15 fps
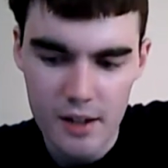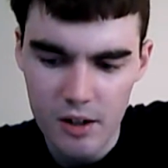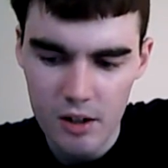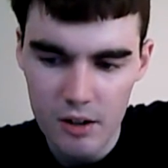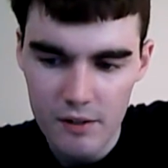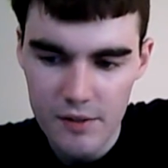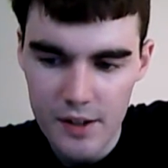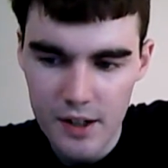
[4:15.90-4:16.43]

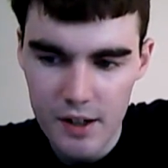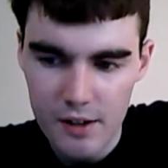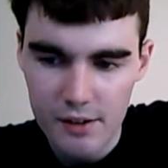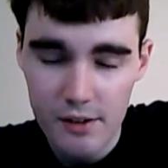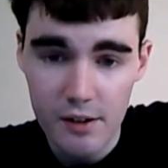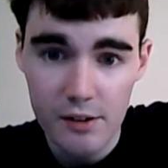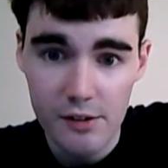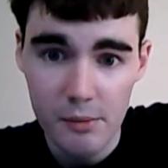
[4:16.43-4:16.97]
all of
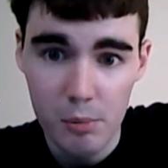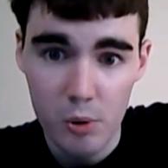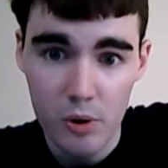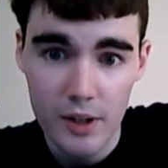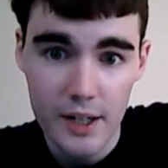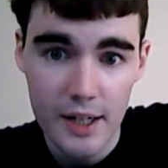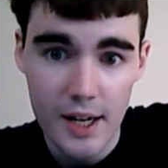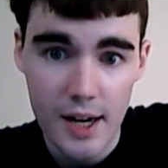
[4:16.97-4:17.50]
the
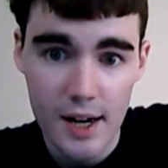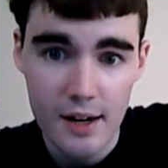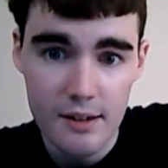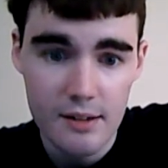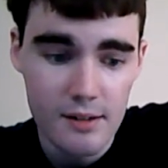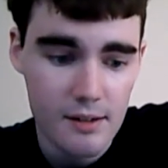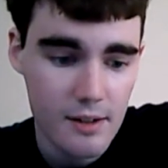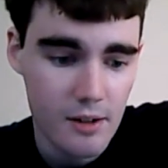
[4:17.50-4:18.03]
supporting
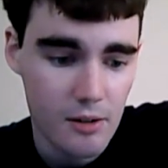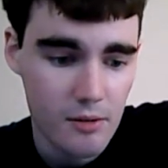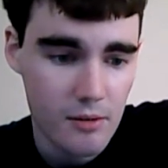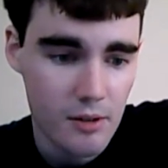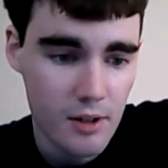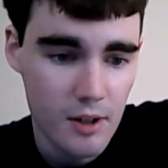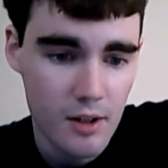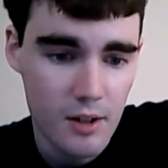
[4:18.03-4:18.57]
cast,
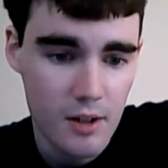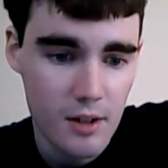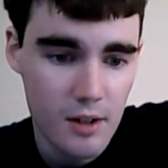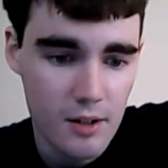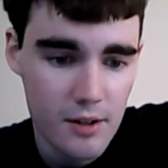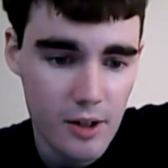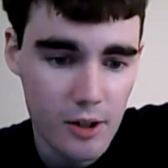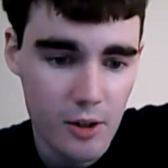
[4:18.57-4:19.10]
they're
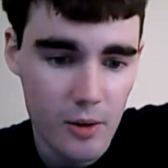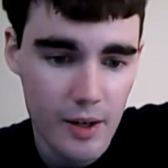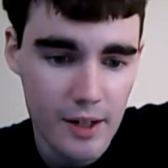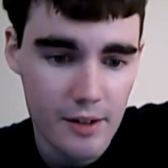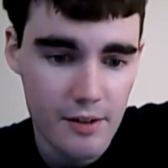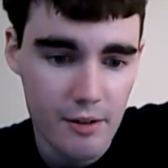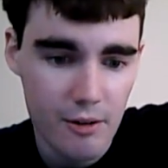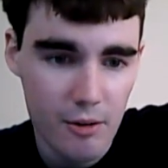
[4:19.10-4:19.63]

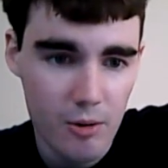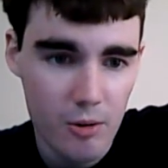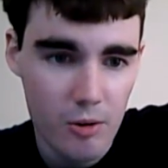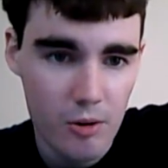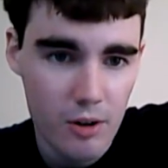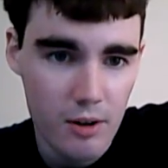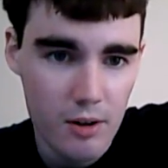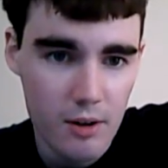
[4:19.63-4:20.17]
great
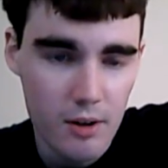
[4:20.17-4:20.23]
too.